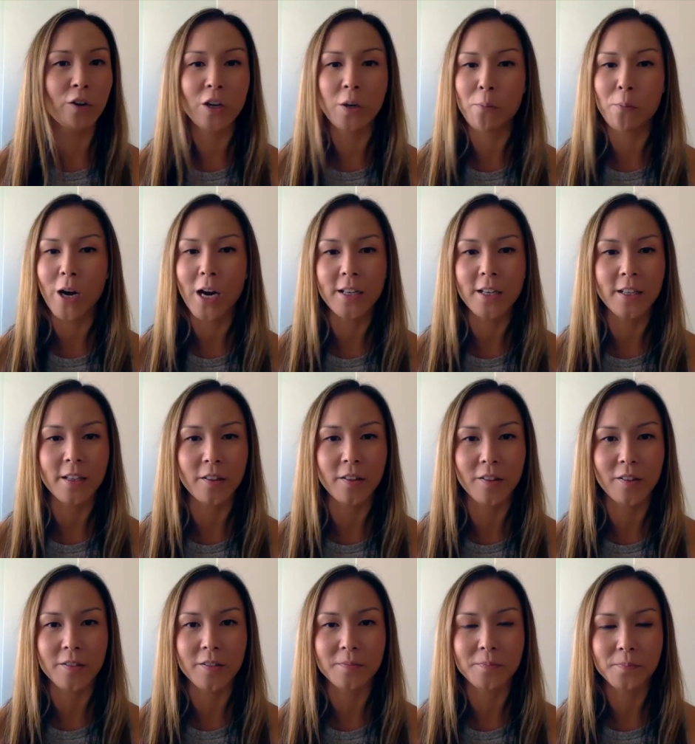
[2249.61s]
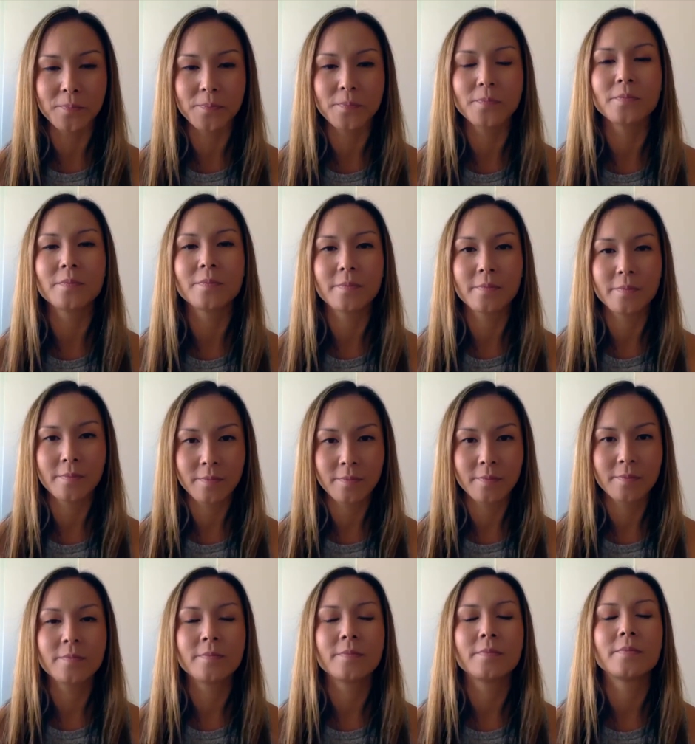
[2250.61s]
to practice. And
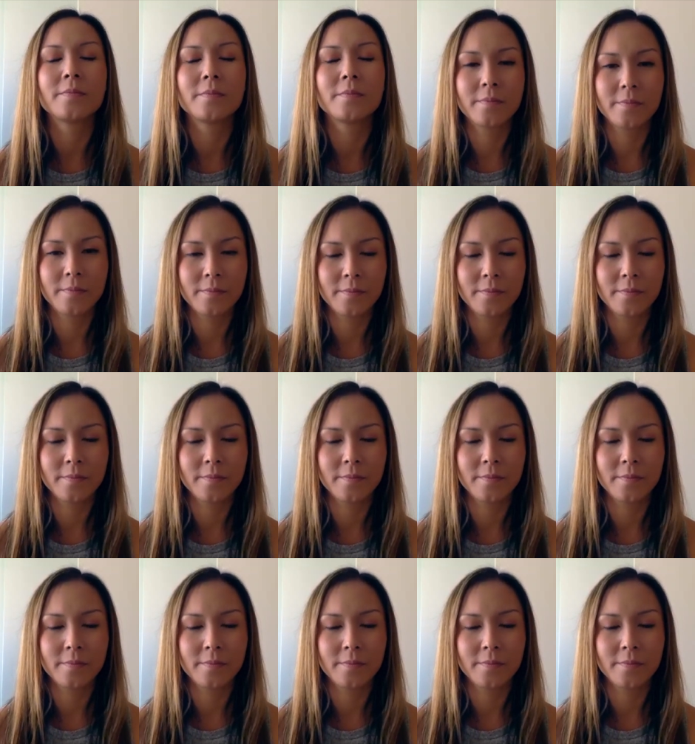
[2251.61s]
that's where it gets